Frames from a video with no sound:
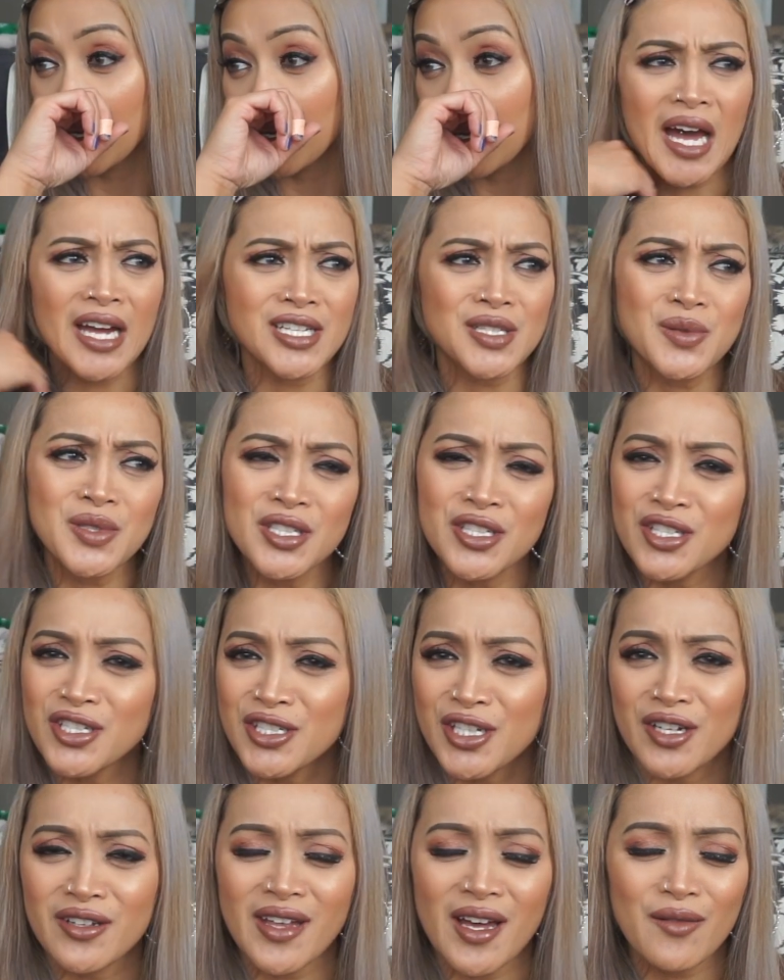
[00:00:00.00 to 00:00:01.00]
I just wanted to
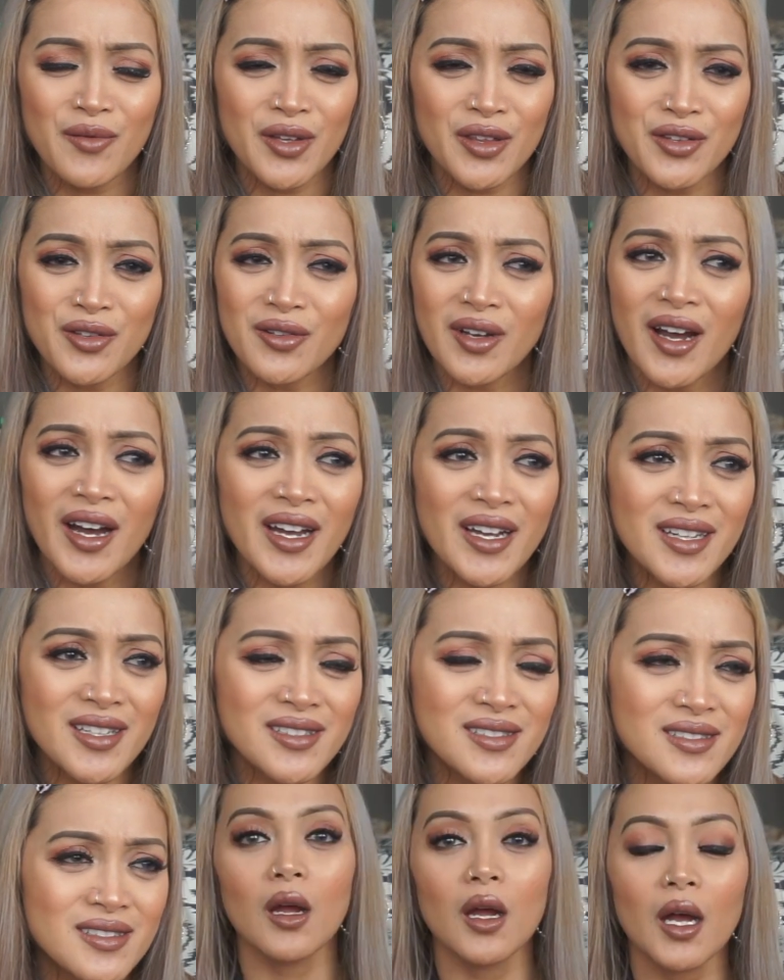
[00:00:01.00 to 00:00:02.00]
share that with you
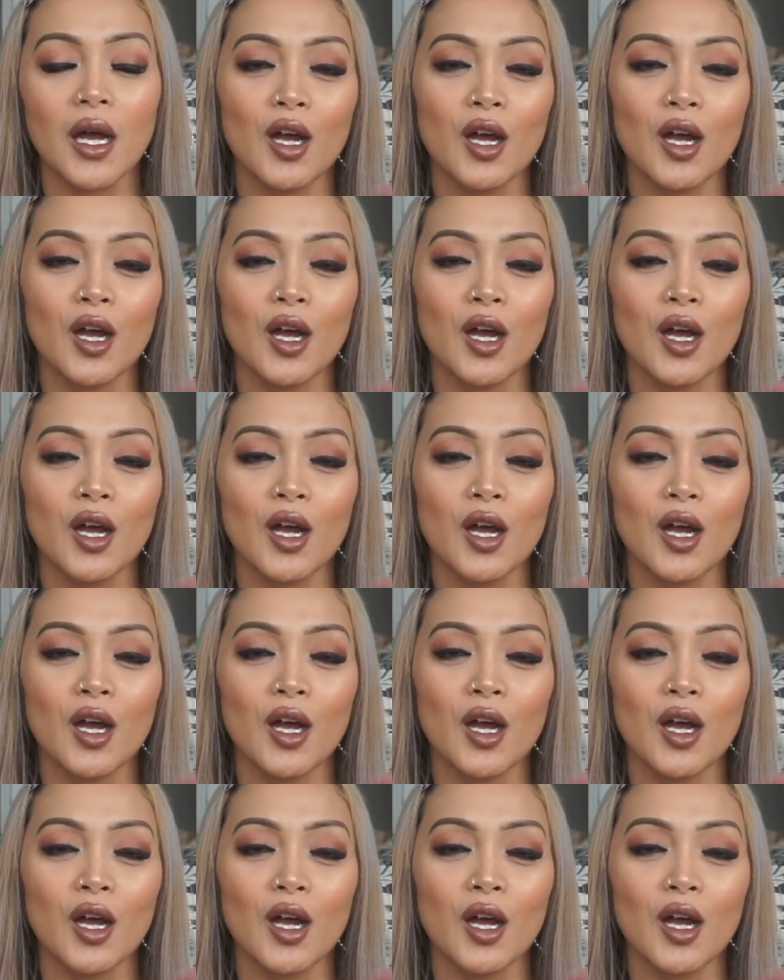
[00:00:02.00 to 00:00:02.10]
guys.